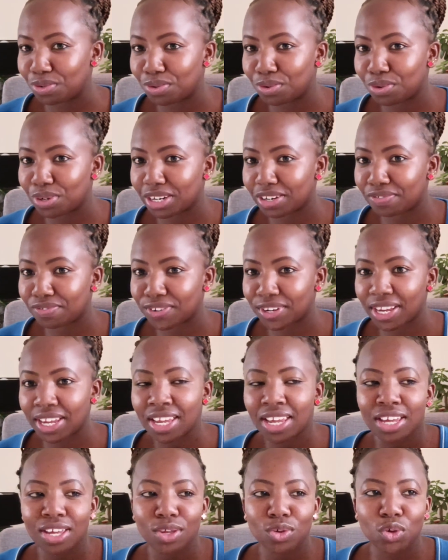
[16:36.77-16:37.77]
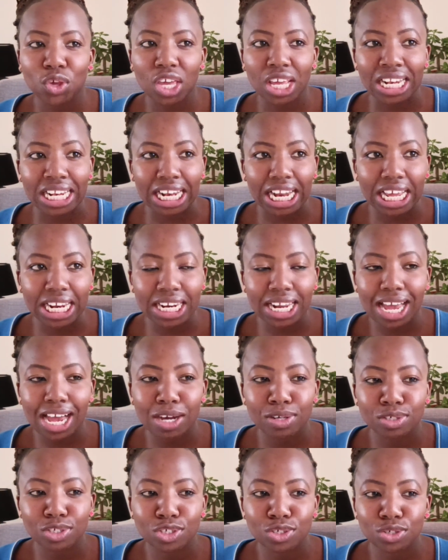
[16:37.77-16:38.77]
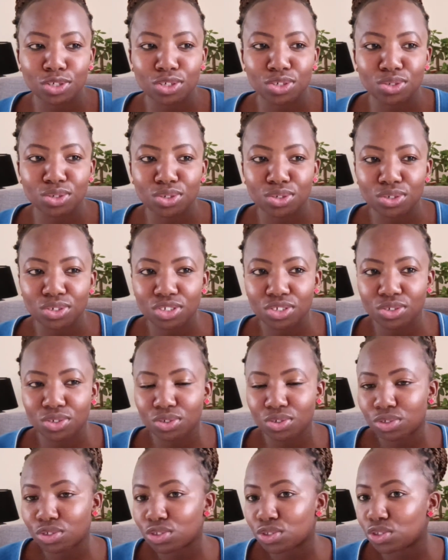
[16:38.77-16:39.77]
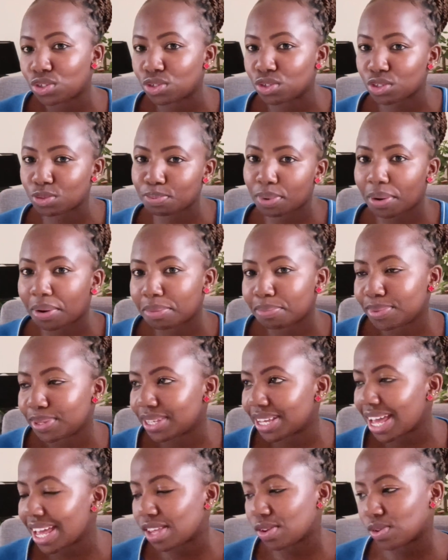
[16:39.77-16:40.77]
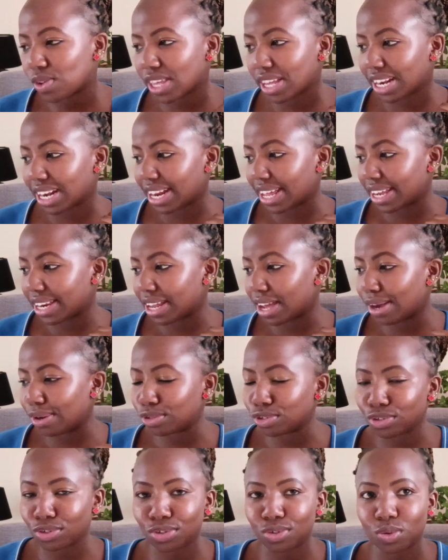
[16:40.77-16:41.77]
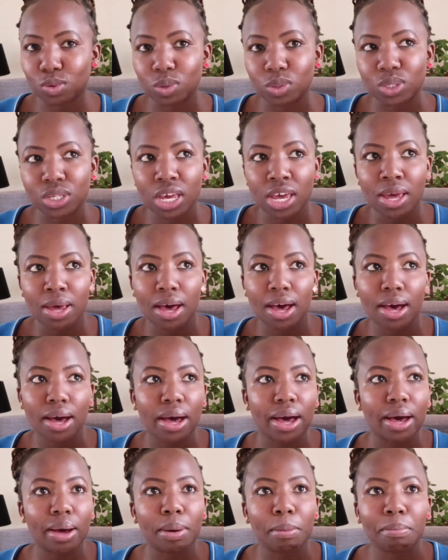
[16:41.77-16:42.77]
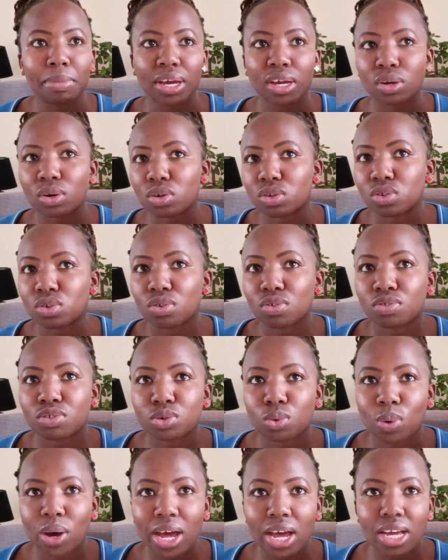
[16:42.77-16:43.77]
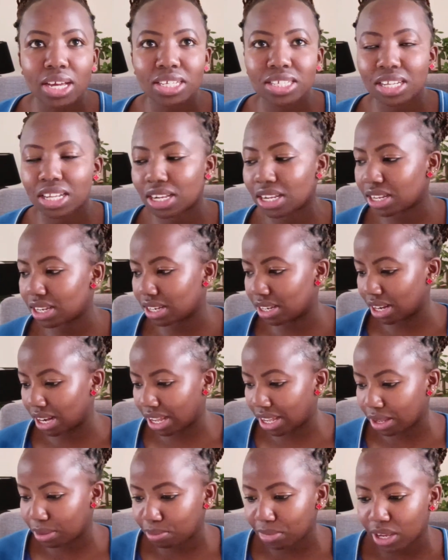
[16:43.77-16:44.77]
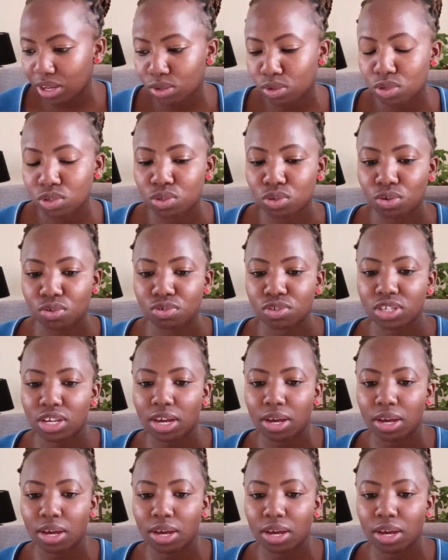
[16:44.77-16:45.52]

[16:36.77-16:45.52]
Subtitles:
whatever, you can learn how to do, to use Power BI, you can learn how to use Microsoft Word and like Microsoft